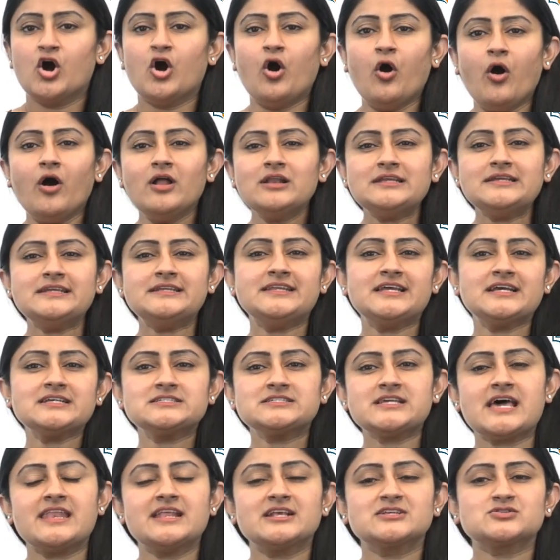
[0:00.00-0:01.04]
All India
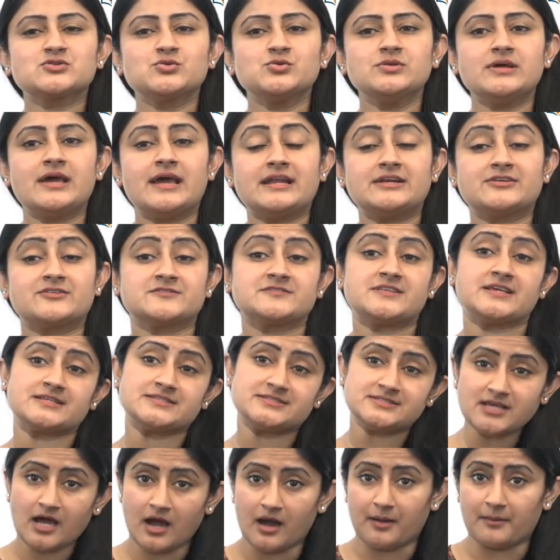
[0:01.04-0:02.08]
Sanik School Entrance
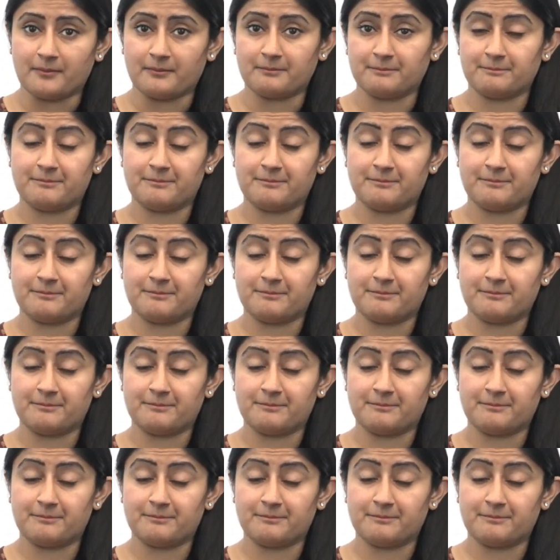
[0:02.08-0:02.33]
Exam,